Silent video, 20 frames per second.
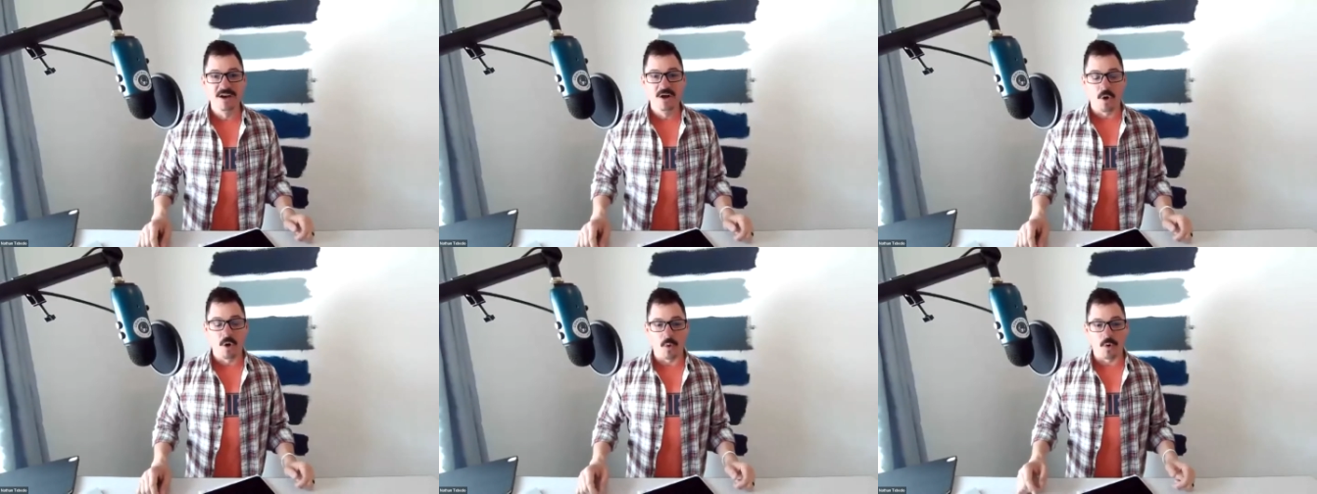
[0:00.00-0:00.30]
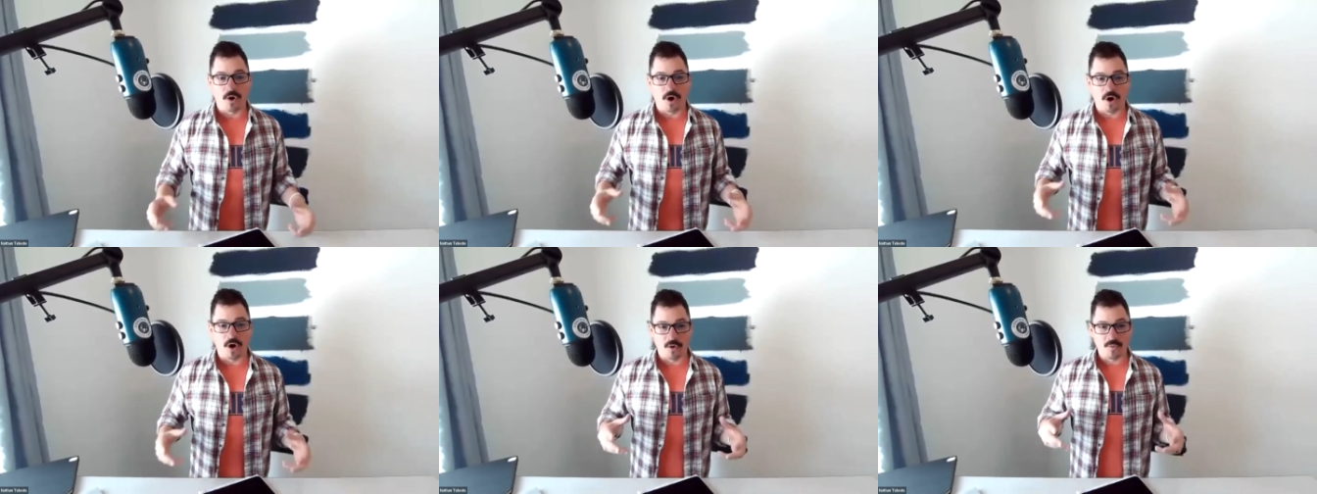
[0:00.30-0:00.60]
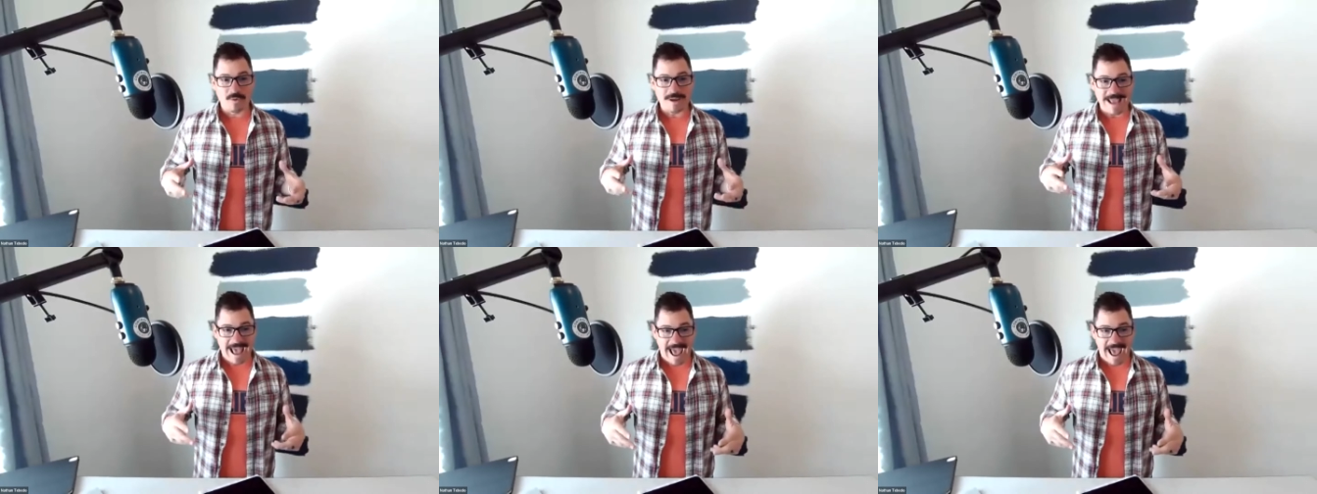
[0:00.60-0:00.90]
or are
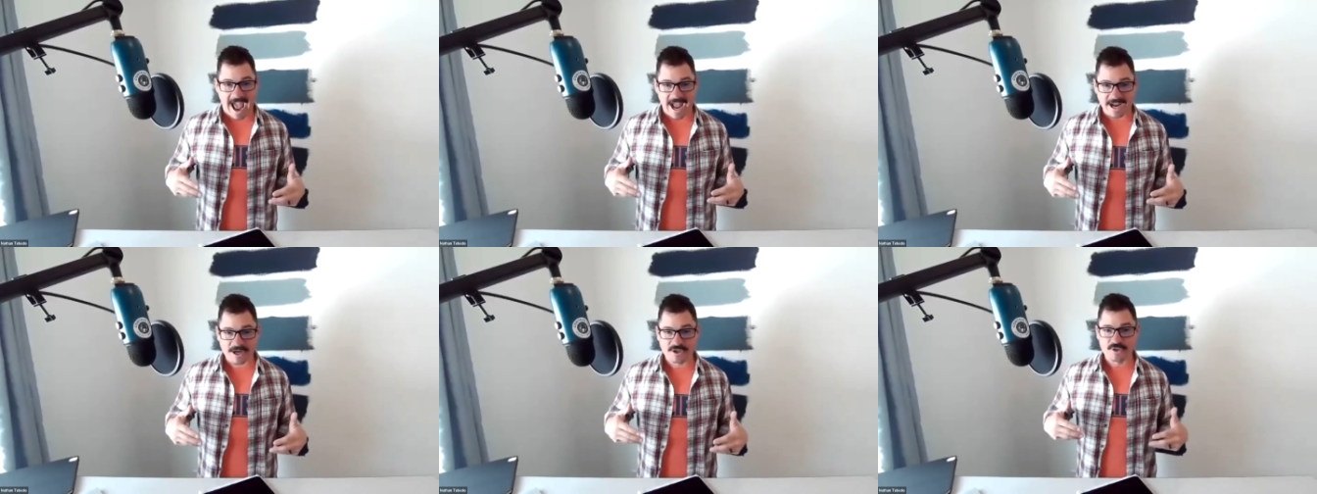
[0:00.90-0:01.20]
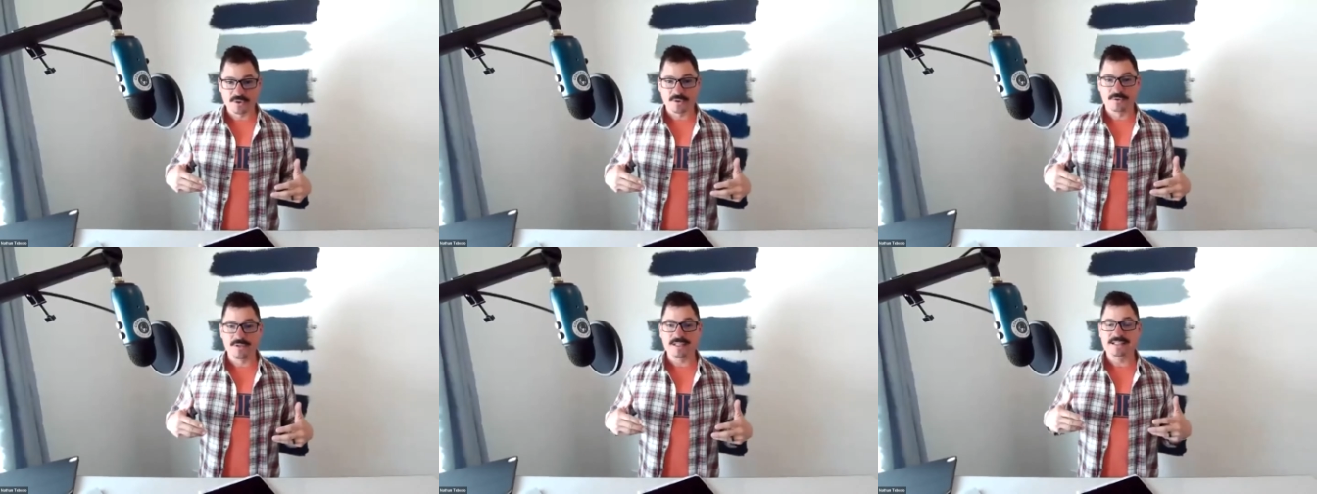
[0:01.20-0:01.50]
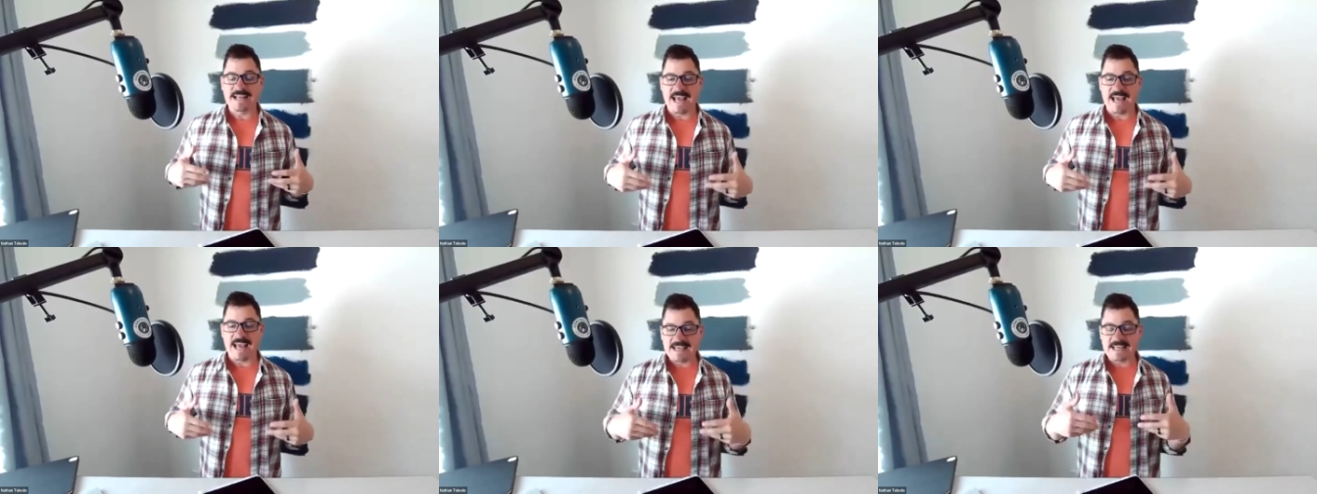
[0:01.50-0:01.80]
we actually
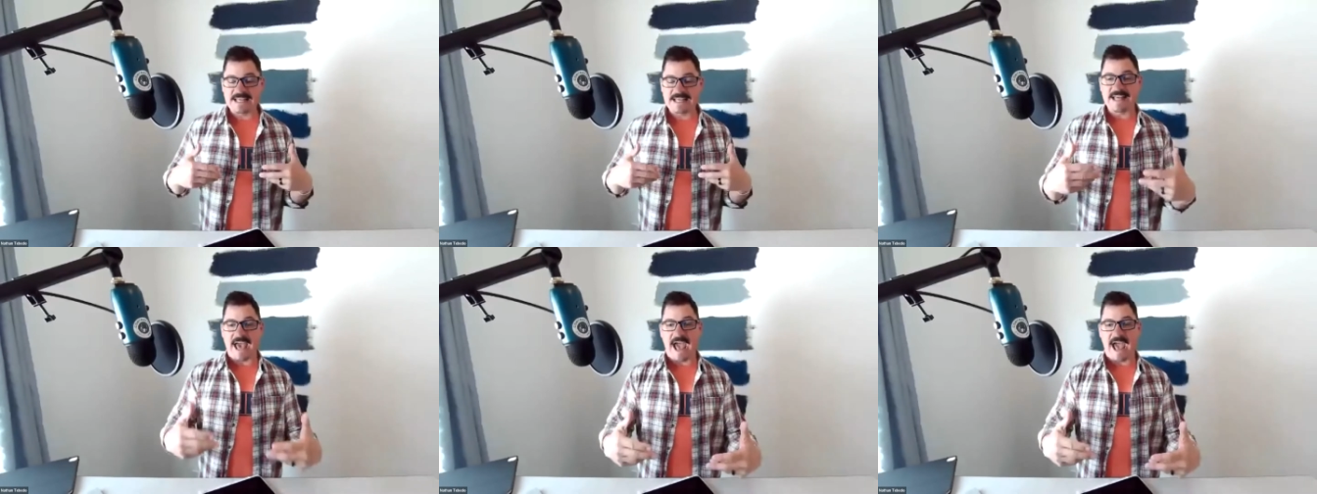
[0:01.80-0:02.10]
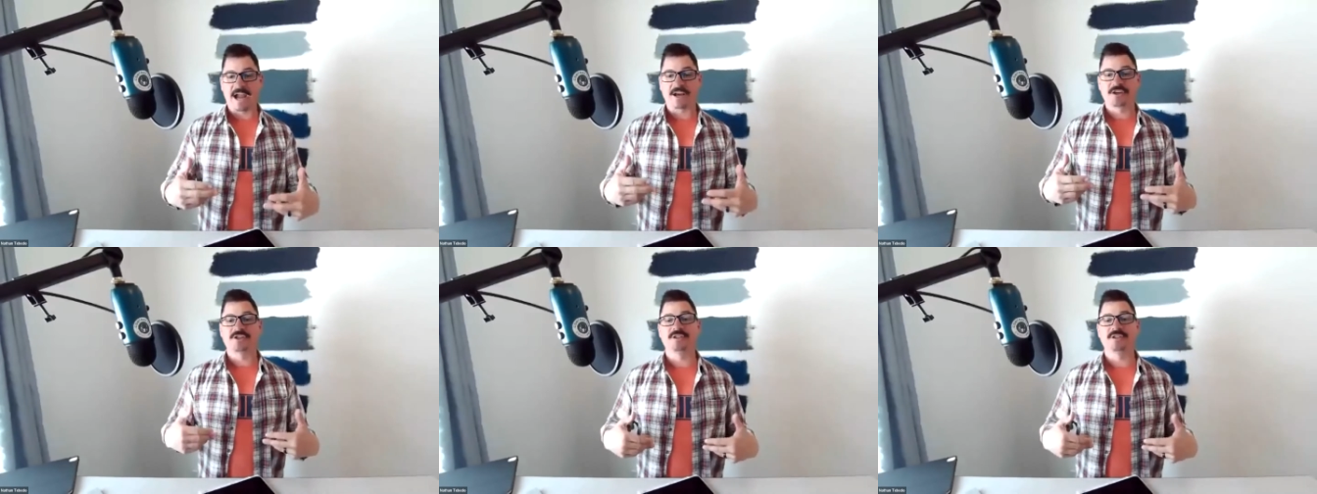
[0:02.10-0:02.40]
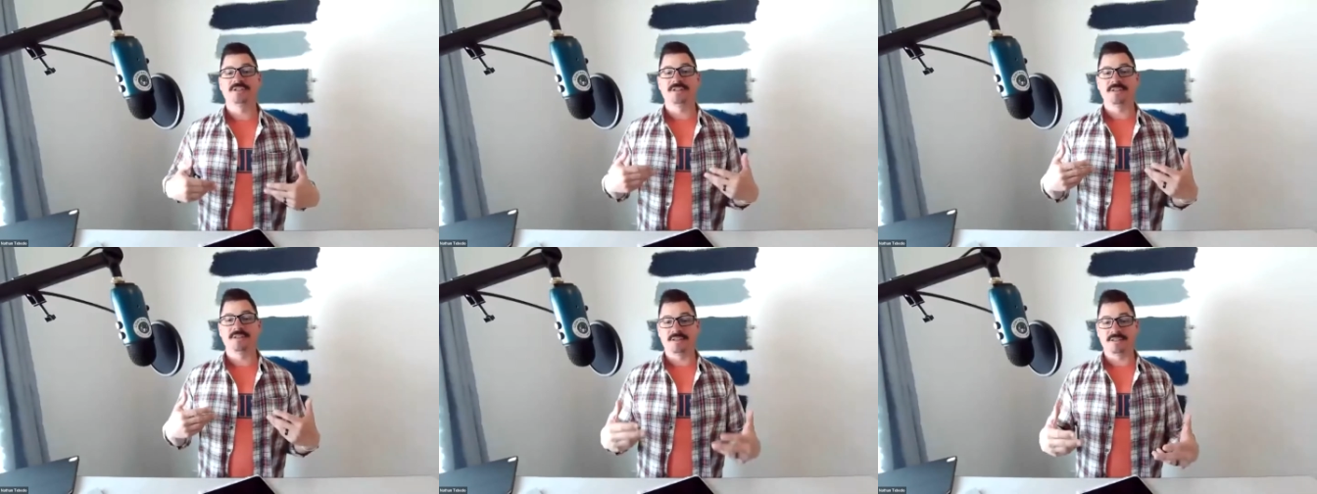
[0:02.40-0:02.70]
taking the actions
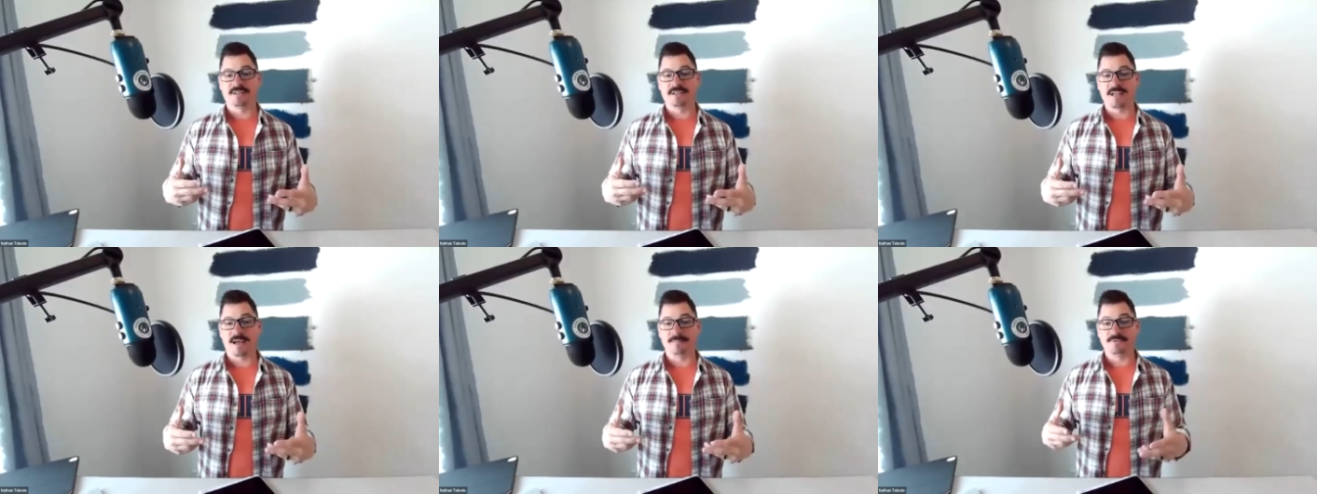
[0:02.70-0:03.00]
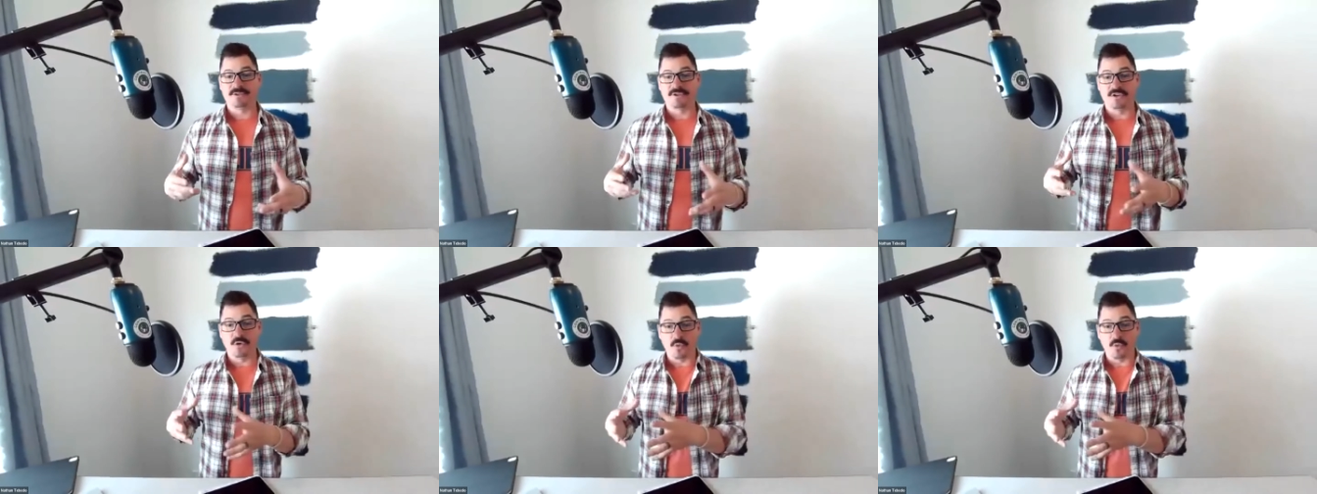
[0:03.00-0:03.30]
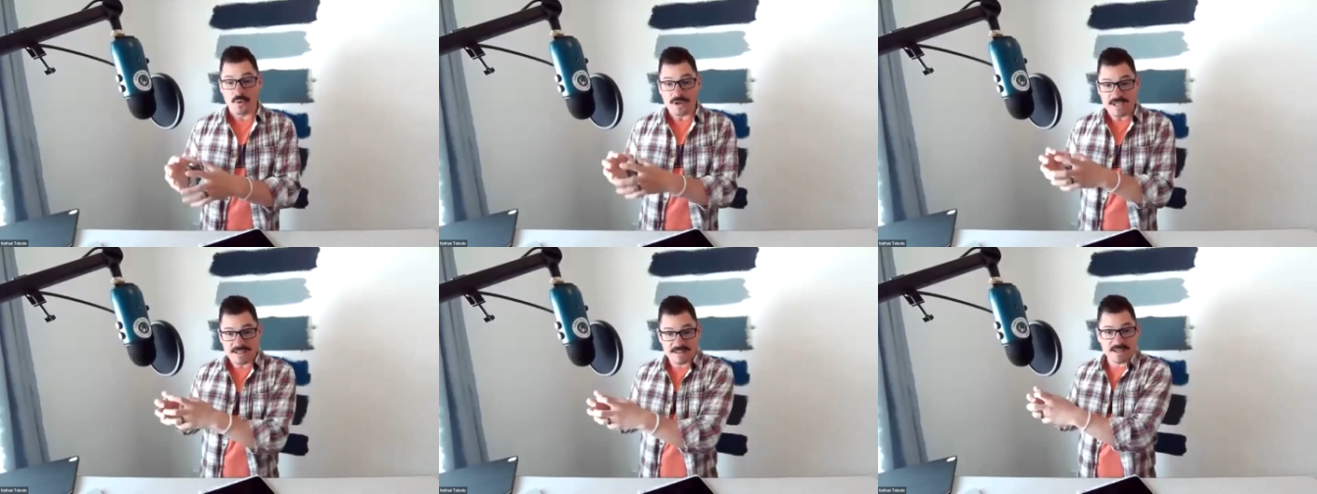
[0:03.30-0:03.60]
and the steps that
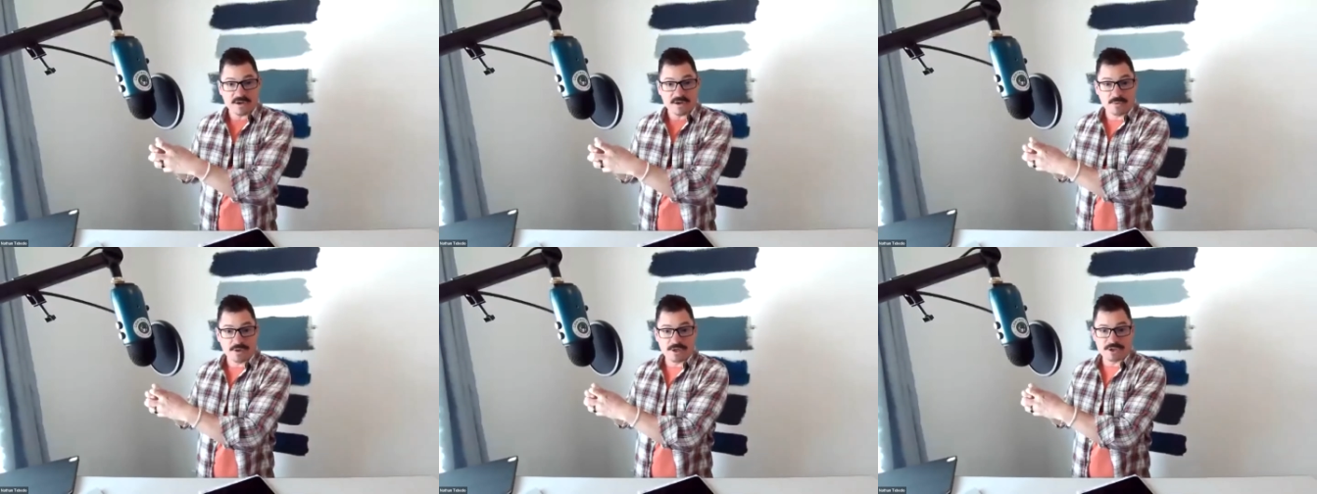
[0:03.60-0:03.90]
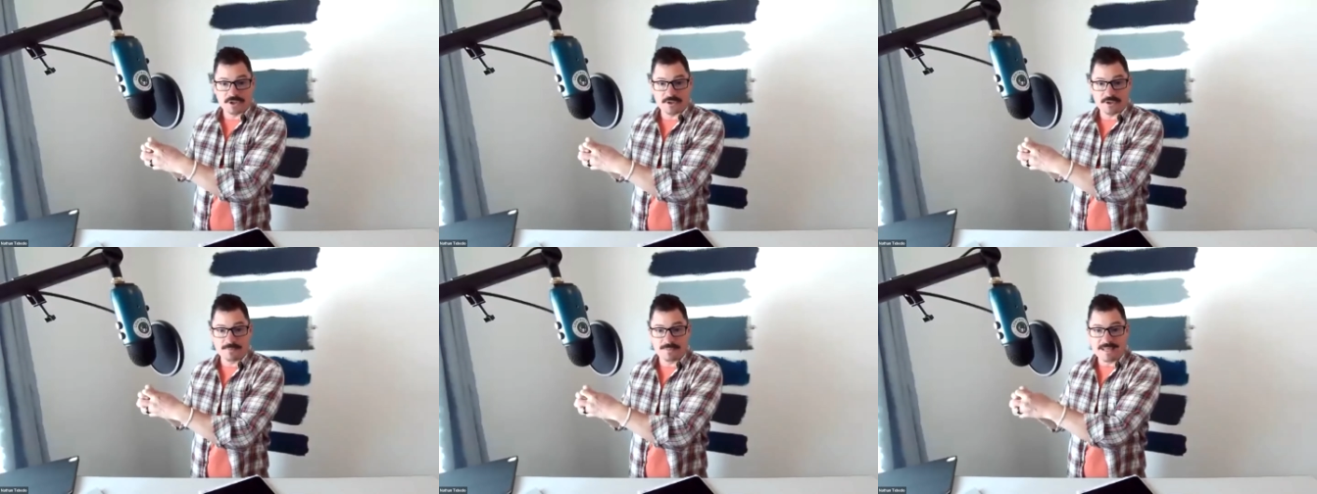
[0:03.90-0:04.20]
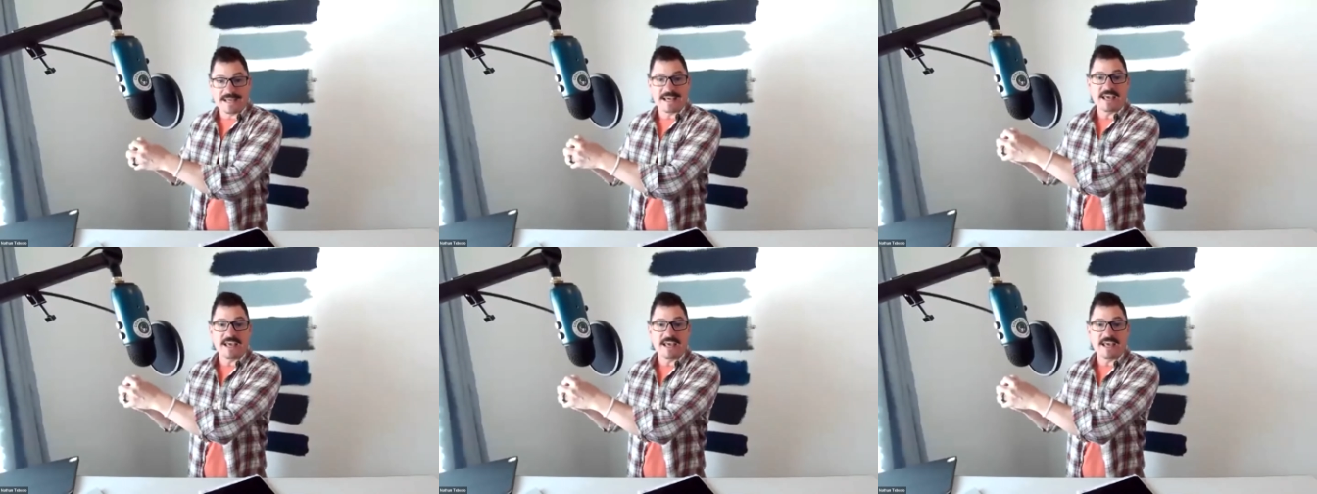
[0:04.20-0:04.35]
we think we should be